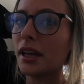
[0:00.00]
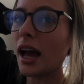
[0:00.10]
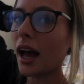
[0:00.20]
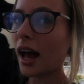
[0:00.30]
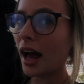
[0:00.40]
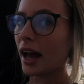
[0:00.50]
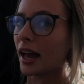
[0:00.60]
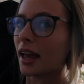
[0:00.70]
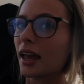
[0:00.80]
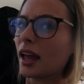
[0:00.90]
yeah,
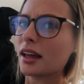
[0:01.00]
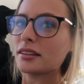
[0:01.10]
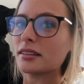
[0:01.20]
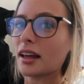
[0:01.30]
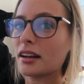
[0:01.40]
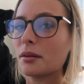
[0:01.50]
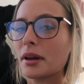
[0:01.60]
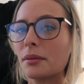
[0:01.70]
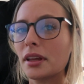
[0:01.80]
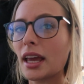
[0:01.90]
I decided to
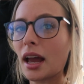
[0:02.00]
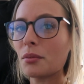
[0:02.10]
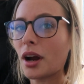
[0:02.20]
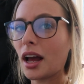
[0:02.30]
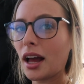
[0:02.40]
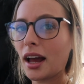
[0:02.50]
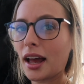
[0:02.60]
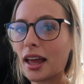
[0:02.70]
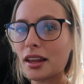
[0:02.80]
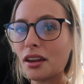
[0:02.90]
pick up the camera
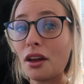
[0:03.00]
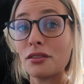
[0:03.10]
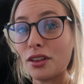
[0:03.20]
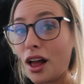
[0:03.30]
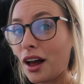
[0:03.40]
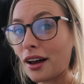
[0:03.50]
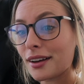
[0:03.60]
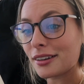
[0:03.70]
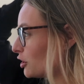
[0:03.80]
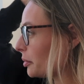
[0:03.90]
and vlog.
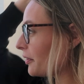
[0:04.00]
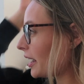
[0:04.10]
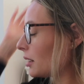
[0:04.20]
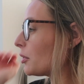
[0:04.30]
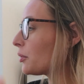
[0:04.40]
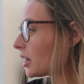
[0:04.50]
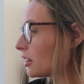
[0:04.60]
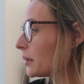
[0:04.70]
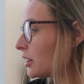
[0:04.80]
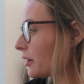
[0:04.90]
Super random, but we're
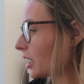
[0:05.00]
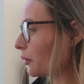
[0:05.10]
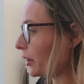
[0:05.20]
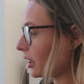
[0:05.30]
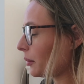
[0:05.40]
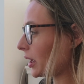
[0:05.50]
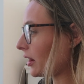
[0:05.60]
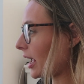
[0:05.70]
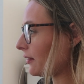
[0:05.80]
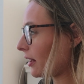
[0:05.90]
gonna be doing a weekend in my
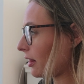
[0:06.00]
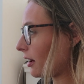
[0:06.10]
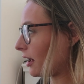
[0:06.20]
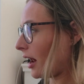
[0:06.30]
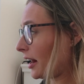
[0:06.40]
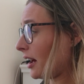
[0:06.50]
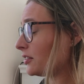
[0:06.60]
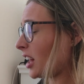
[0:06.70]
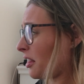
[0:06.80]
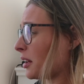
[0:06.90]
life. I thought I'd have
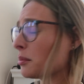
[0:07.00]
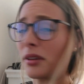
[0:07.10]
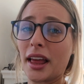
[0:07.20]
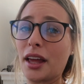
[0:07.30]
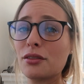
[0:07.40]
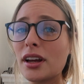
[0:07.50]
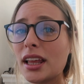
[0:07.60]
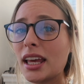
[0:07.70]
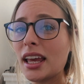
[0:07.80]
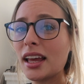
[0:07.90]
nothing planned
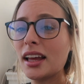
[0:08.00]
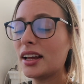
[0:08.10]
really,